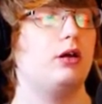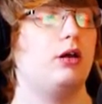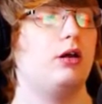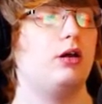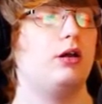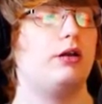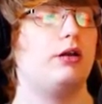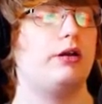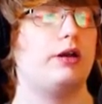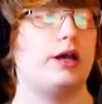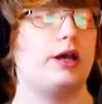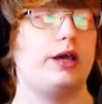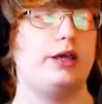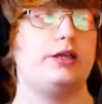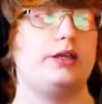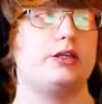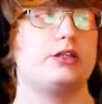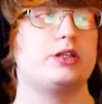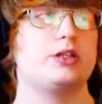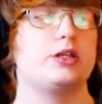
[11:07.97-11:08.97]

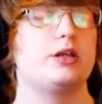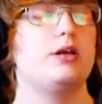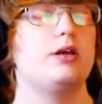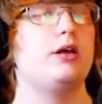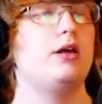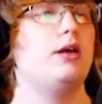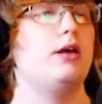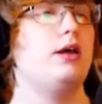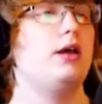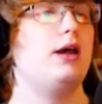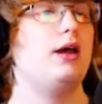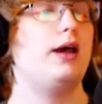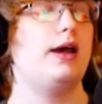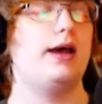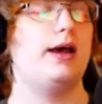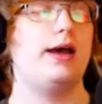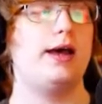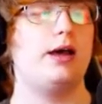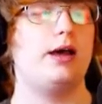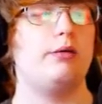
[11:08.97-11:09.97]
Nice.
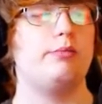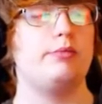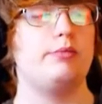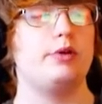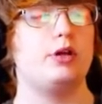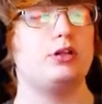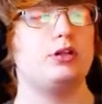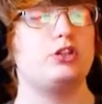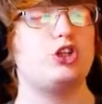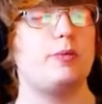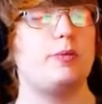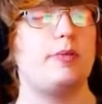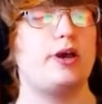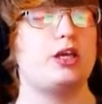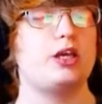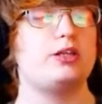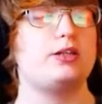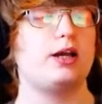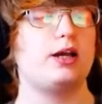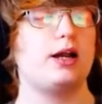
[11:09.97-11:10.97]
Um, so
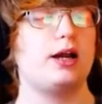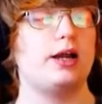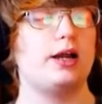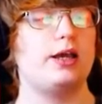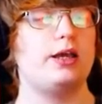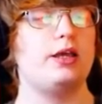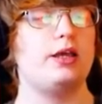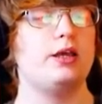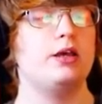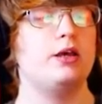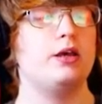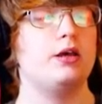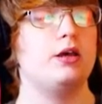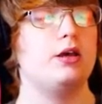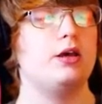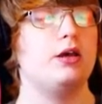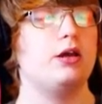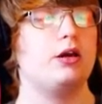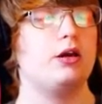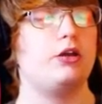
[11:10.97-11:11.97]
basically,
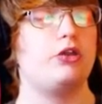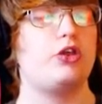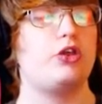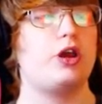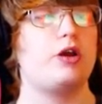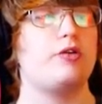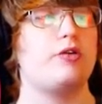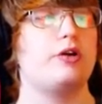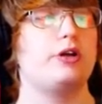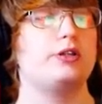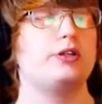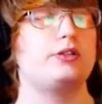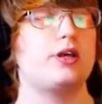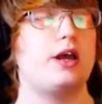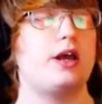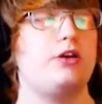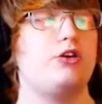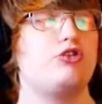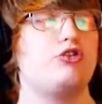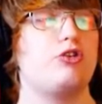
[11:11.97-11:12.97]
Nythera has
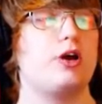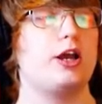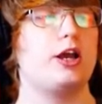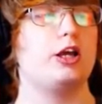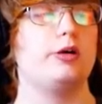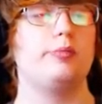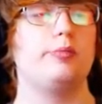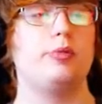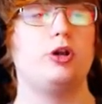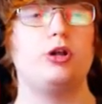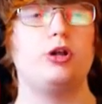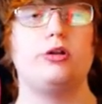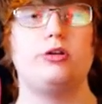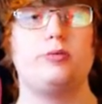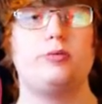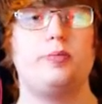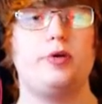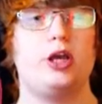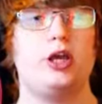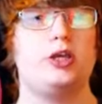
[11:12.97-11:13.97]
like dragon
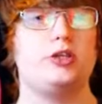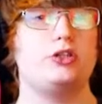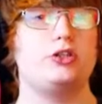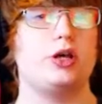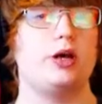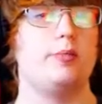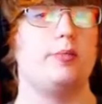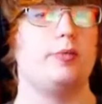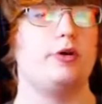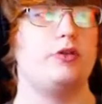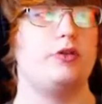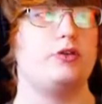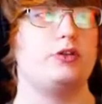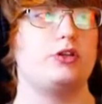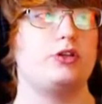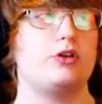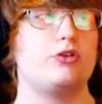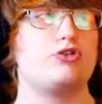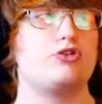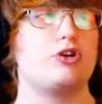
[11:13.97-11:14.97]
blood because her mother's
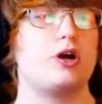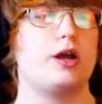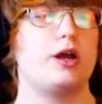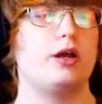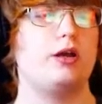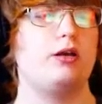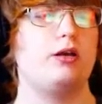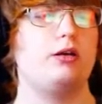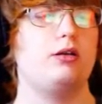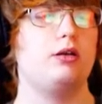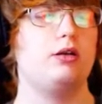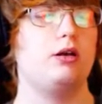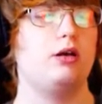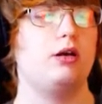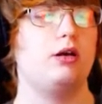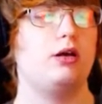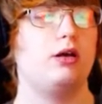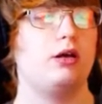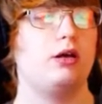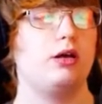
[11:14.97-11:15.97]
a dragon
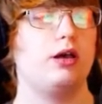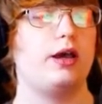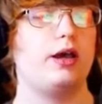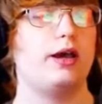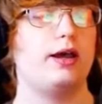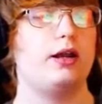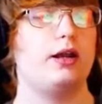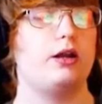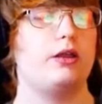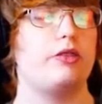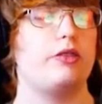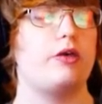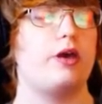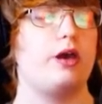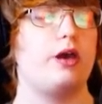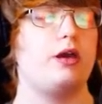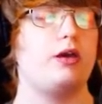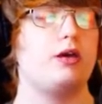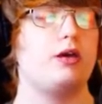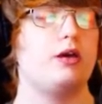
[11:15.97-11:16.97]
kind of
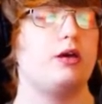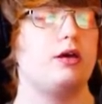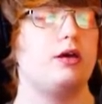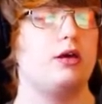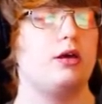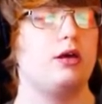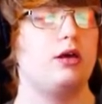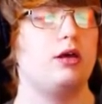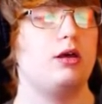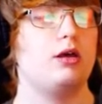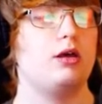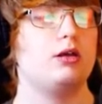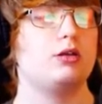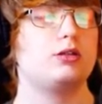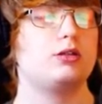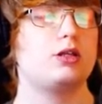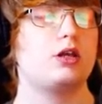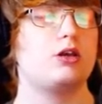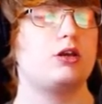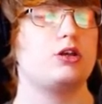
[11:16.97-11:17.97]
thing.
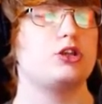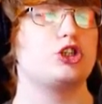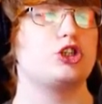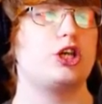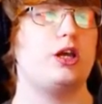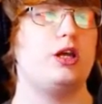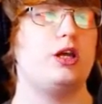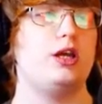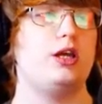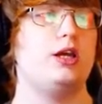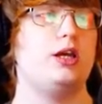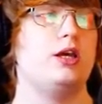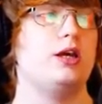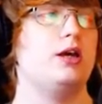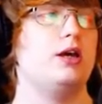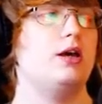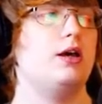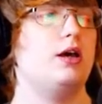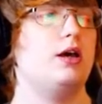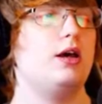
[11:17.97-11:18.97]
So she
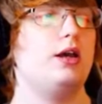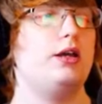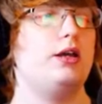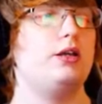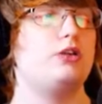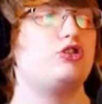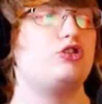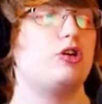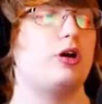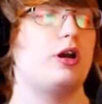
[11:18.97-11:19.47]
is trying